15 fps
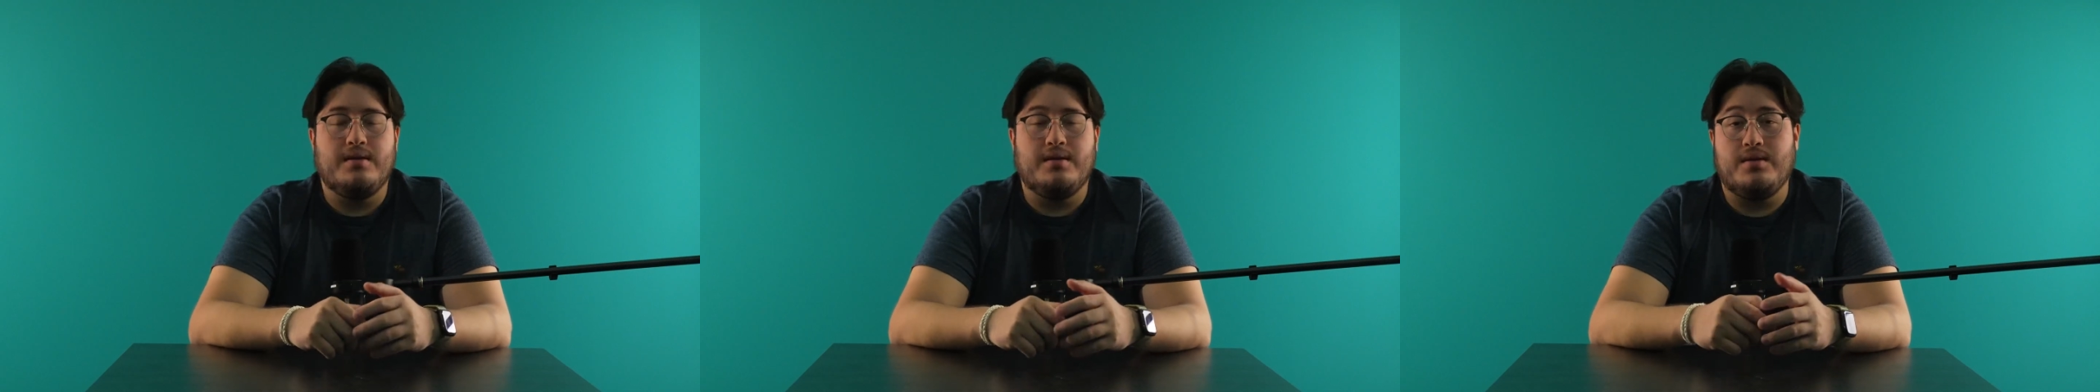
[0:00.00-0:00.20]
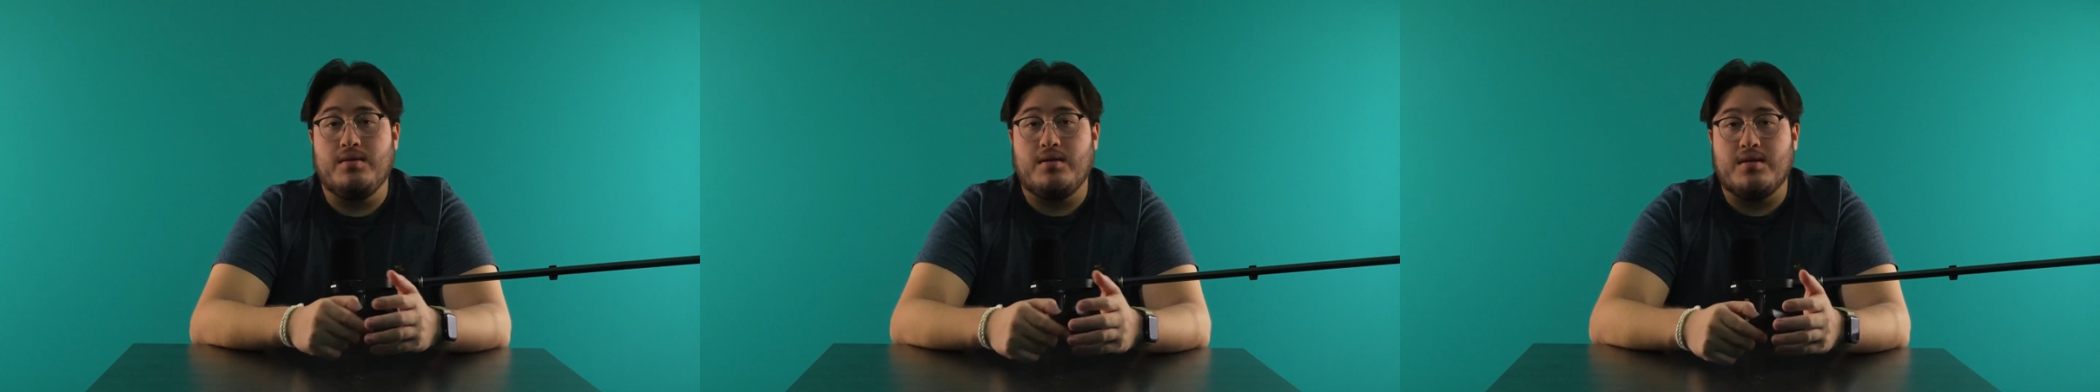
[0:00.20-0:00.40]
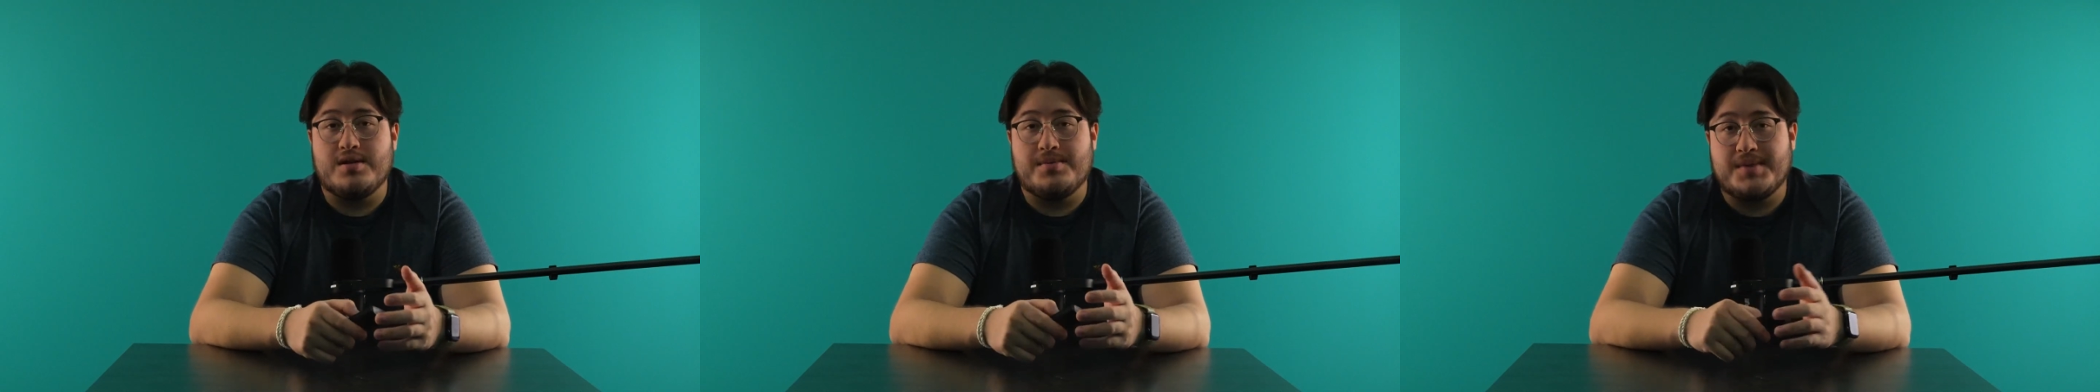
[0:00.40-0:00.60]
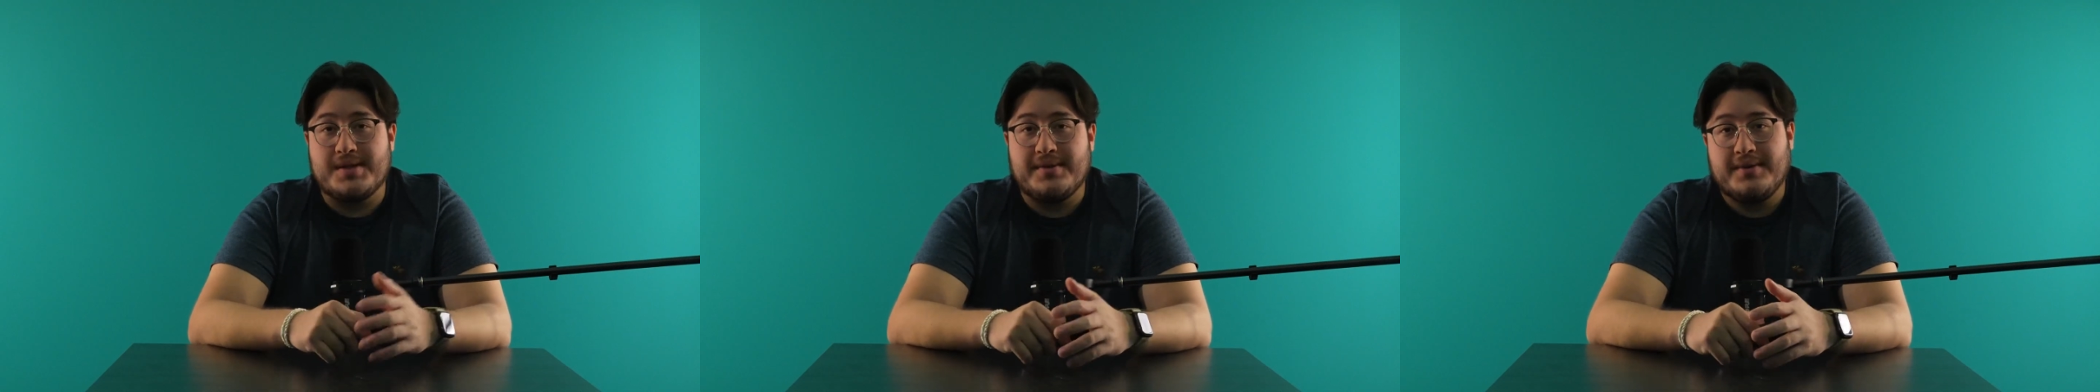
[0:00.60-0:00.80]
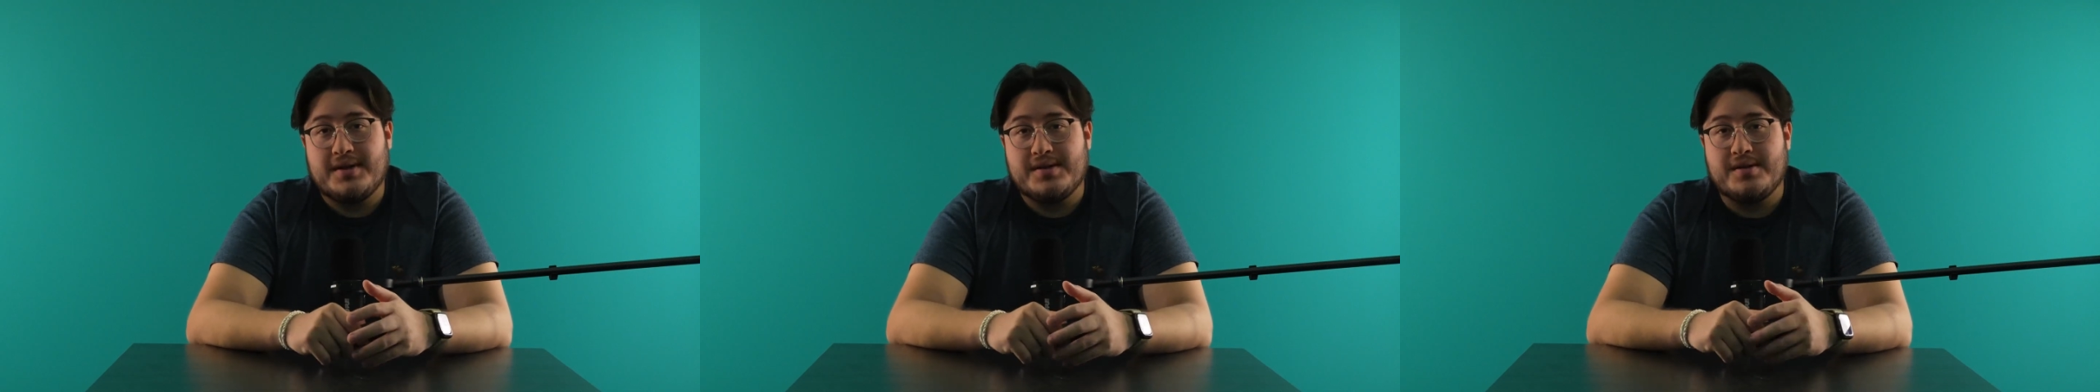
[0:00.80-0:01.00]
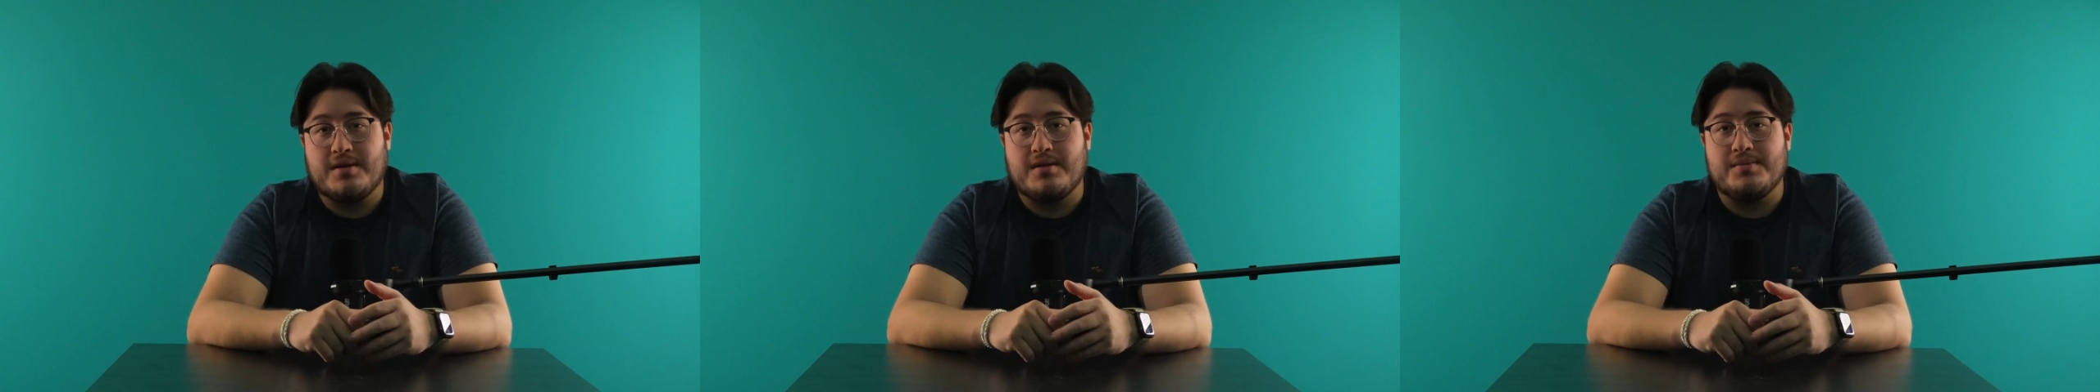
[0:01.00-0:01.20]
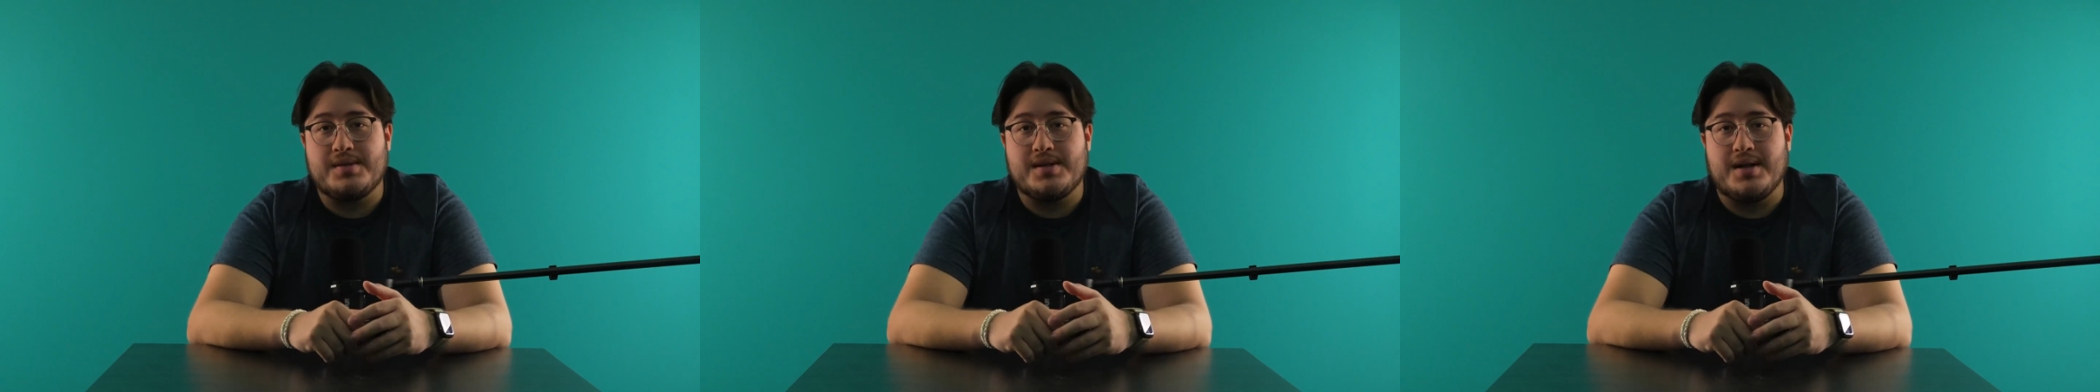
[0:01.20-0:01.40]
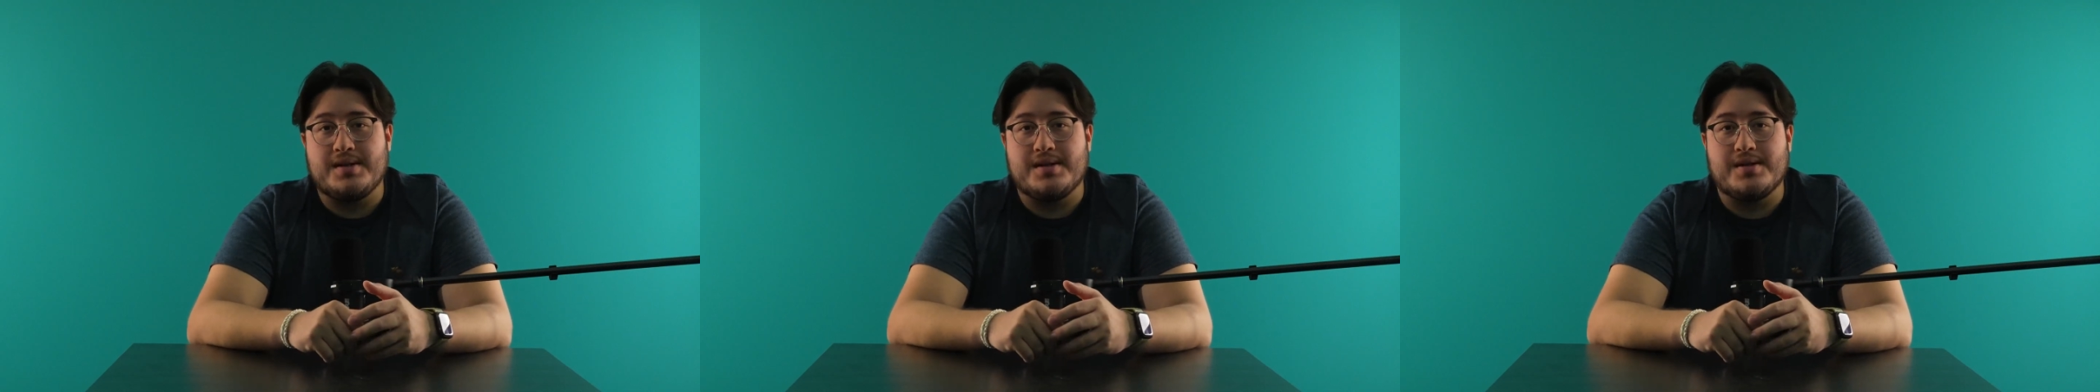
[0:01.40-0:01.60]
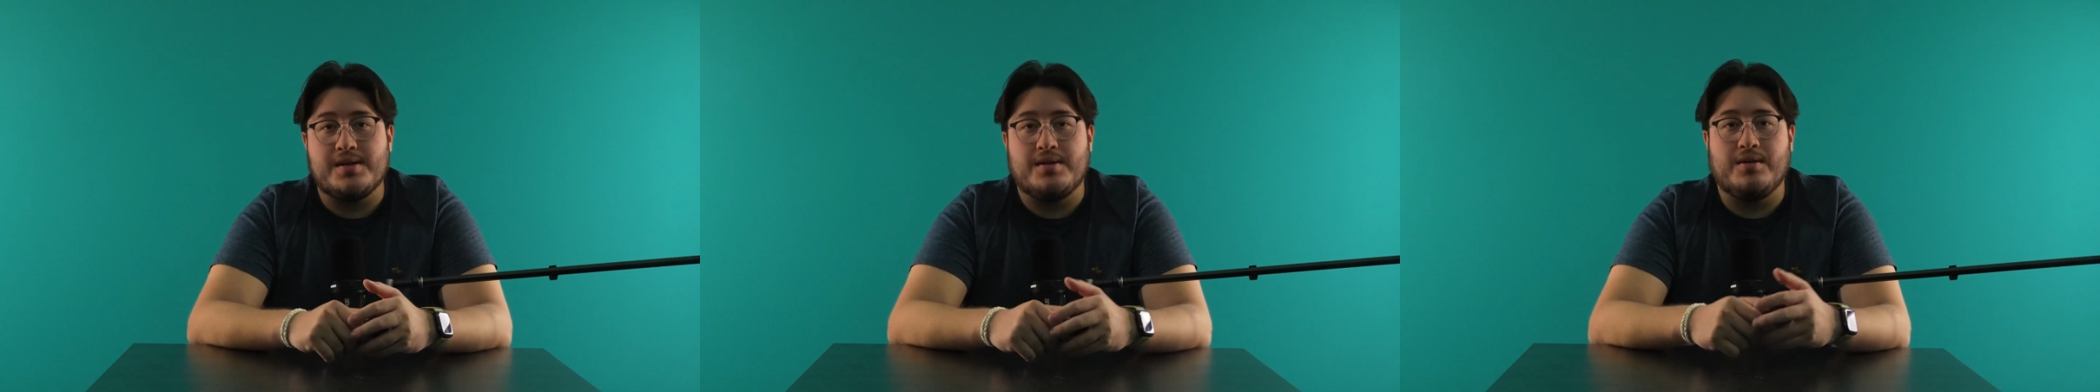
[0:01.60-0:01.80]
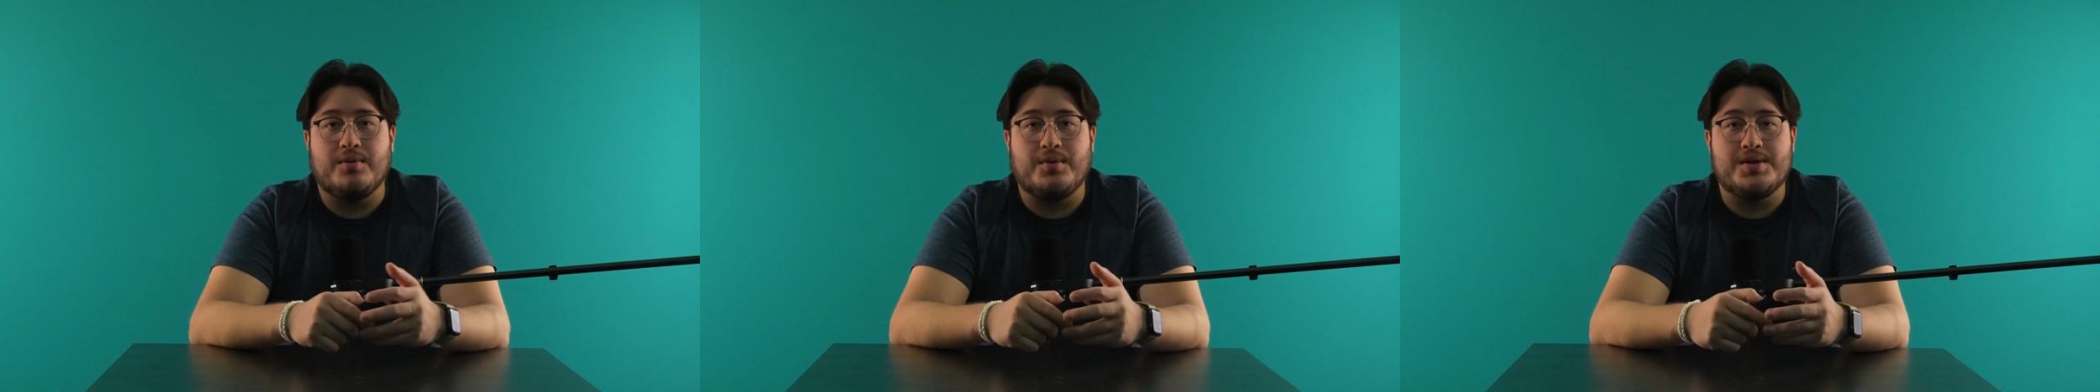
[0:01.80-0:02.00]
There are specific circumstances
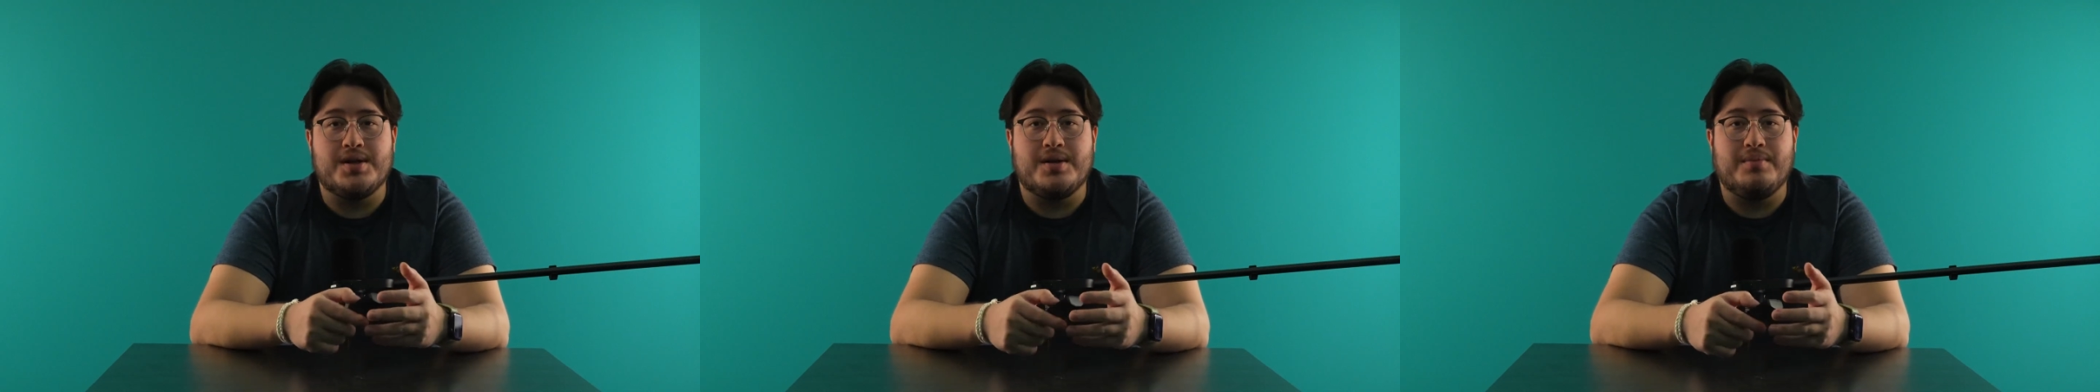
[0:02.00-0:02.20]
under which an